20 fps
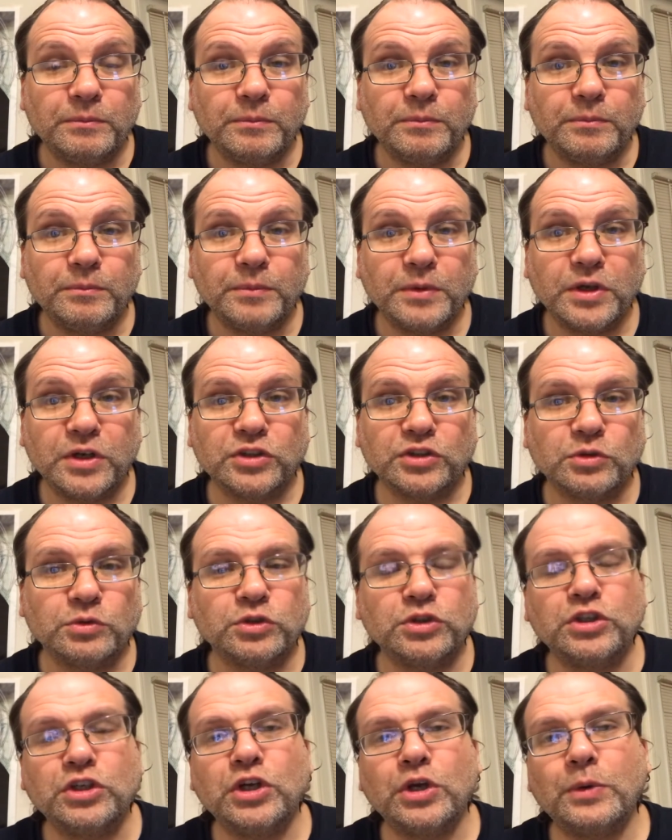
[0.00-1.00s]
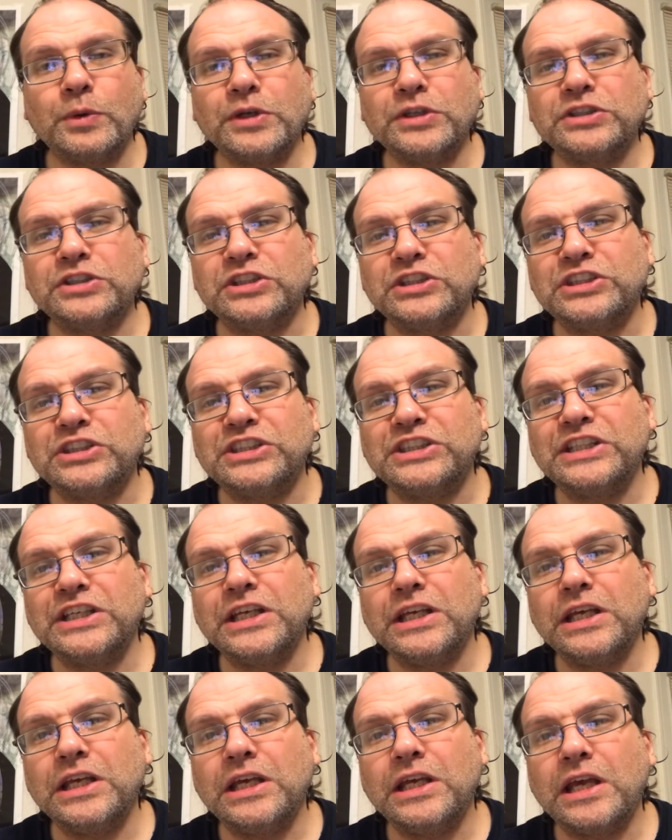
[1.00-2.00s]
because I was curious to
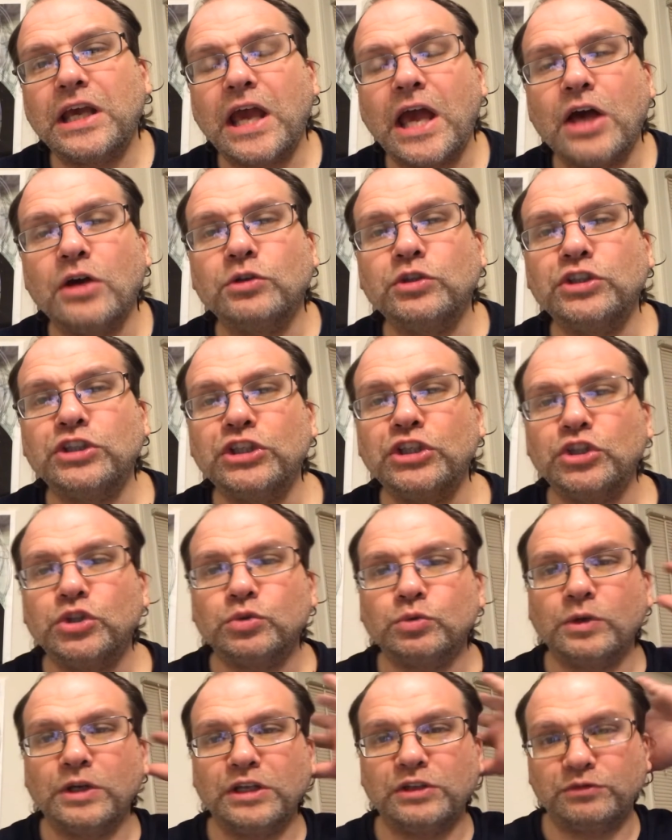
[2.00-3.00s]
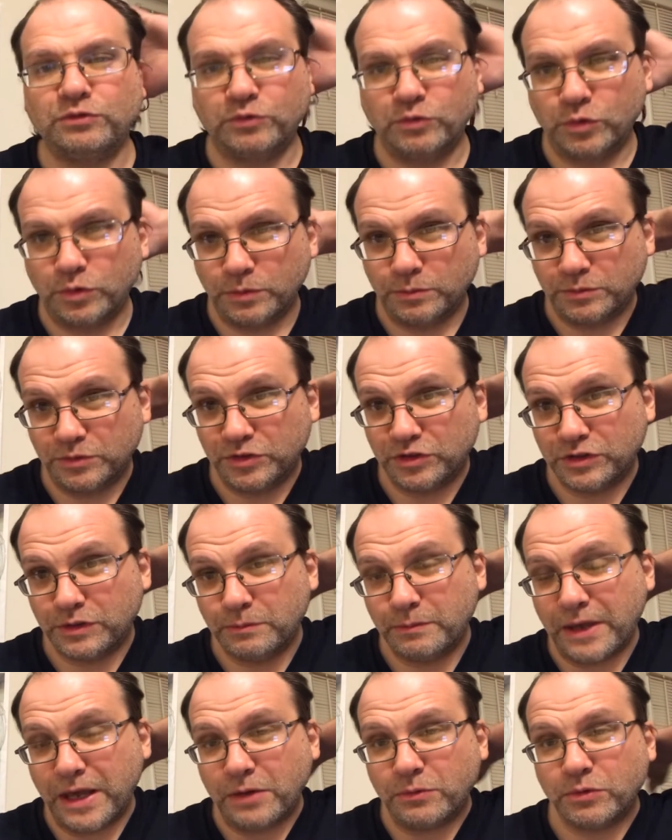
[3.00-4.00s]
see how she transforms to
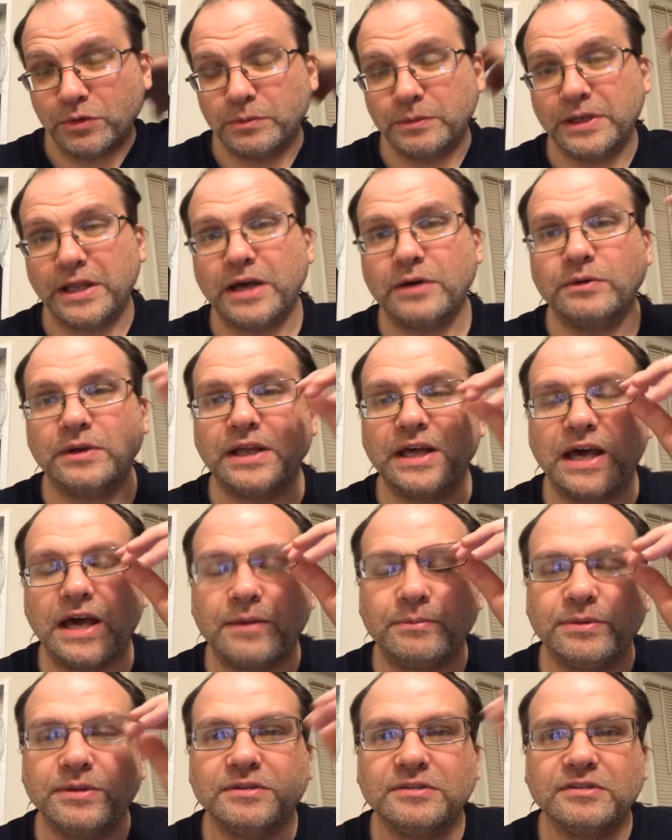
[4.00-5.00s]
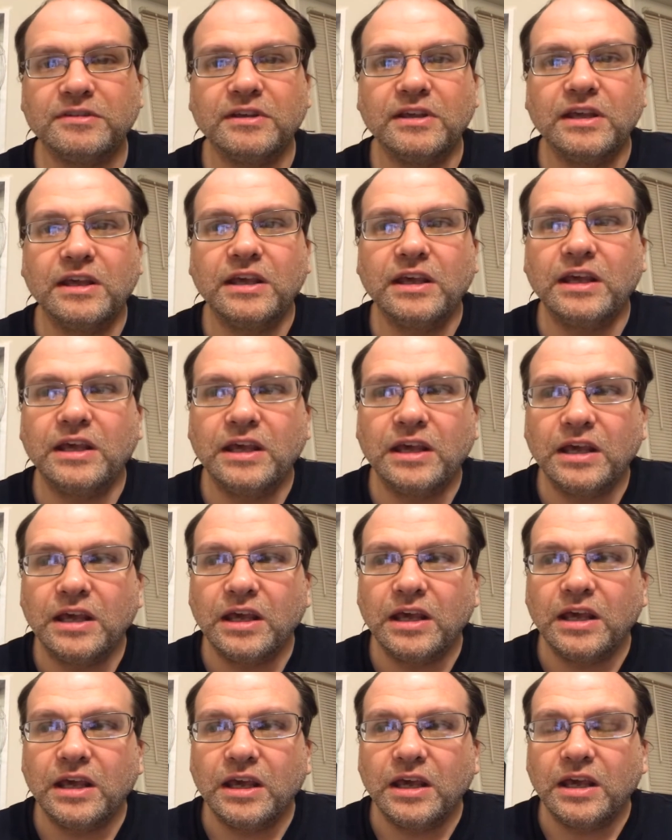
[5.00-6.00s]
Batwoman, how it happens.
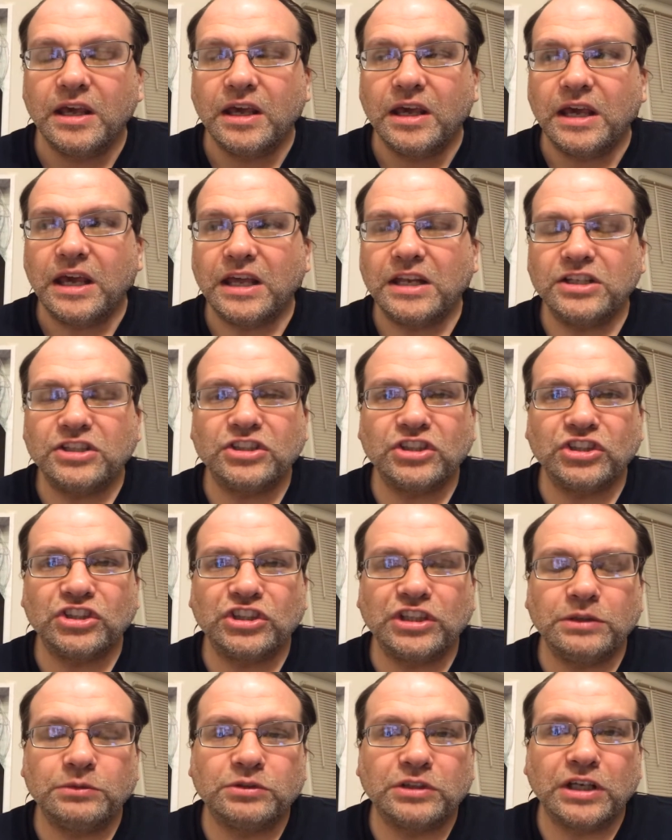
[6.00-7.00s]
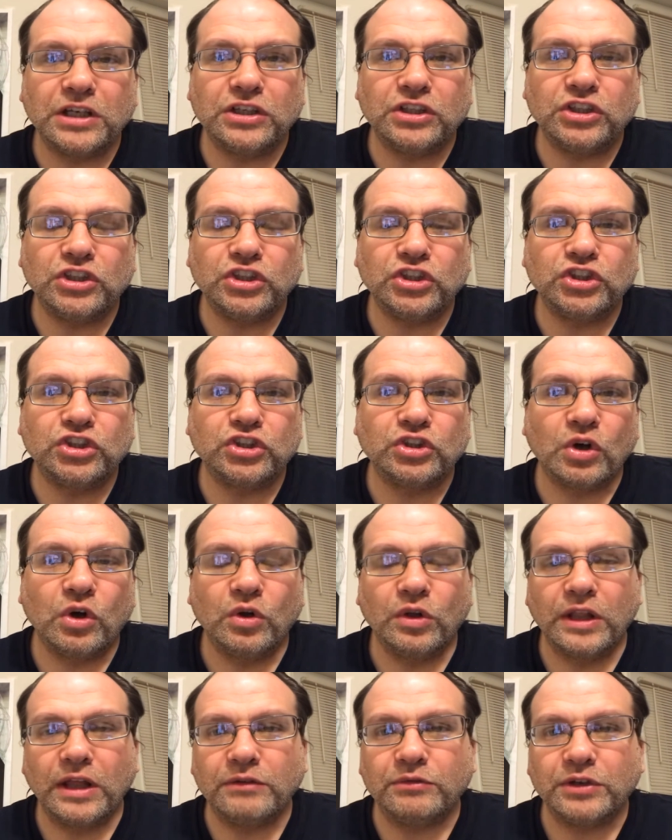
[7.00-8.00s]
And it just seems like she
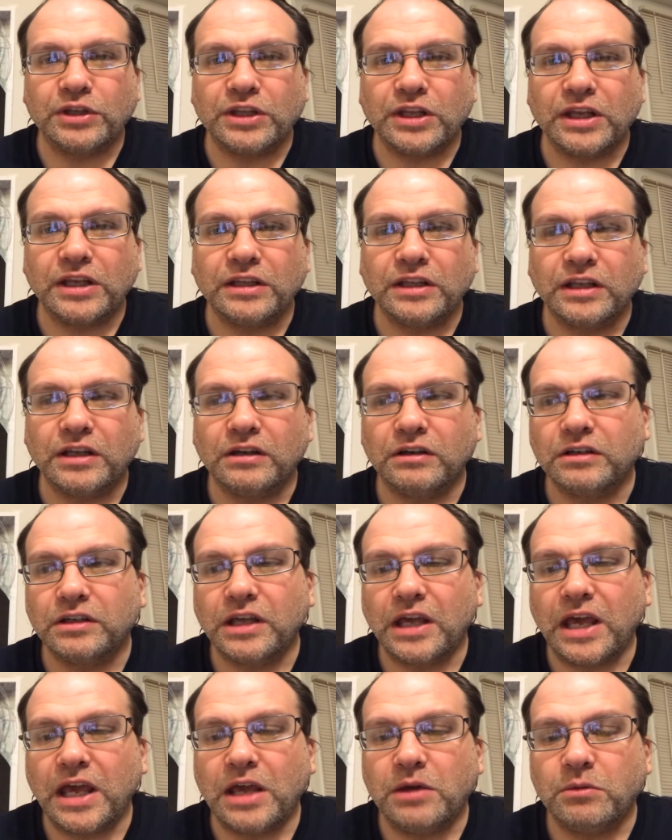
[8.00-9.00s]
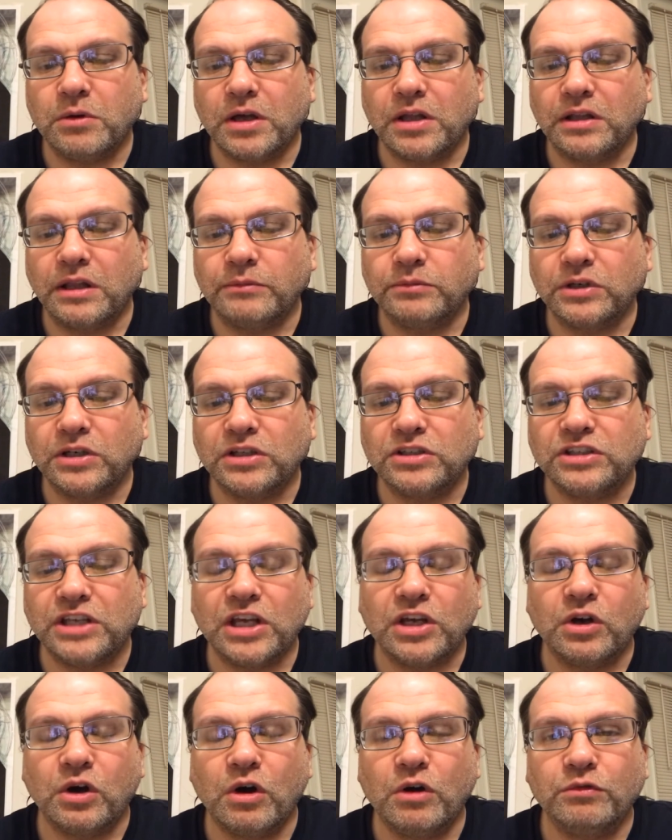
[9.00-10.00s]
stole everything, like, okay, well, I'm going to
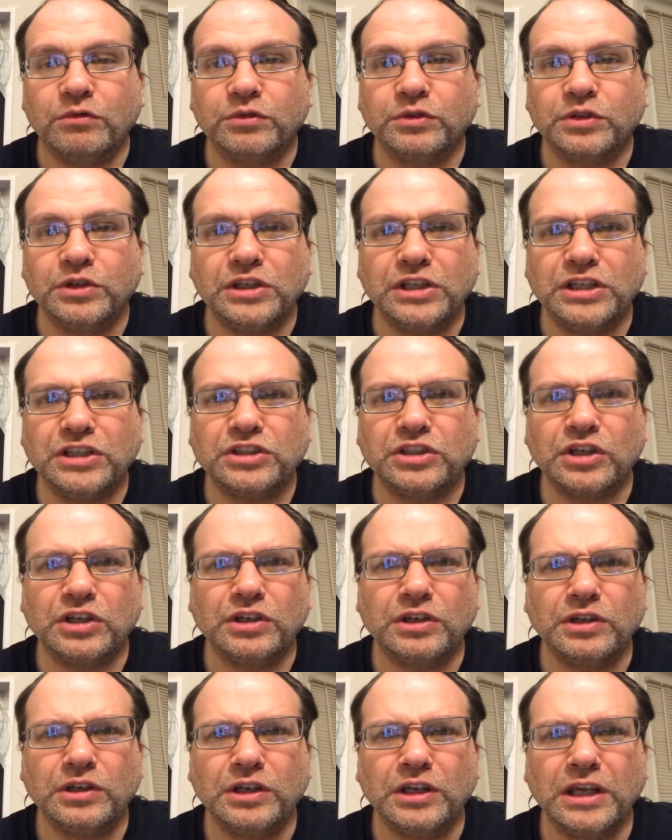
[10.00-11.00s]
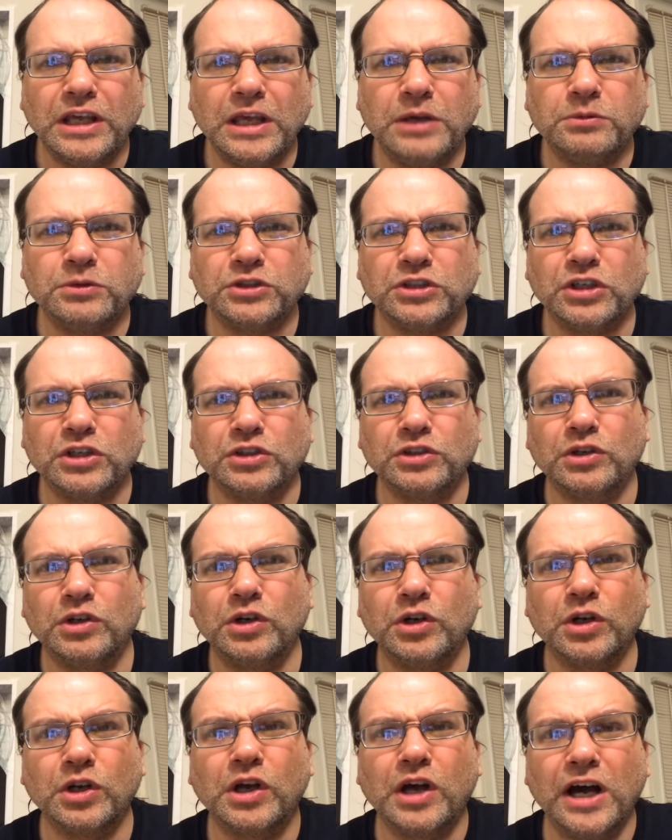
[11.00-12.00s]
take over, and he was
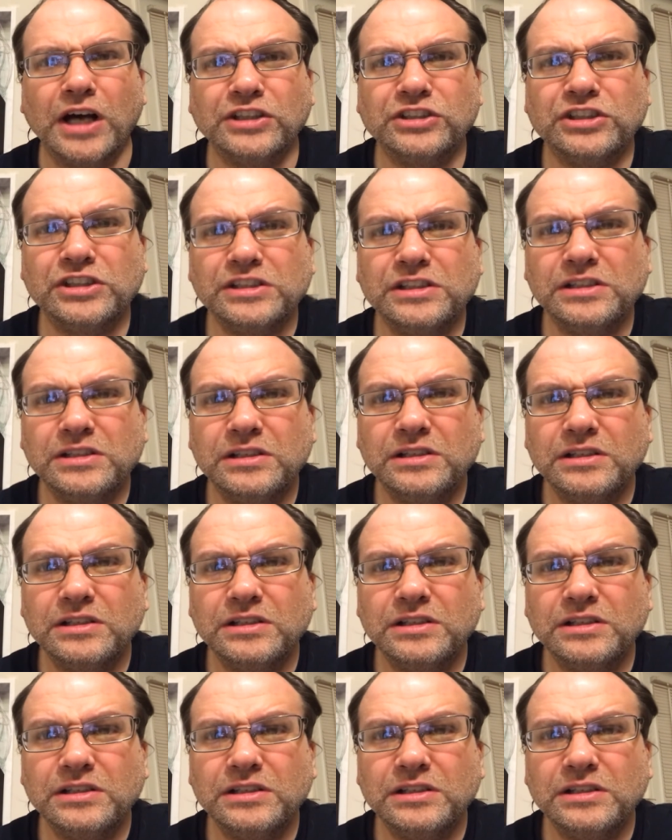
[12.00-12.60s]
her cousin,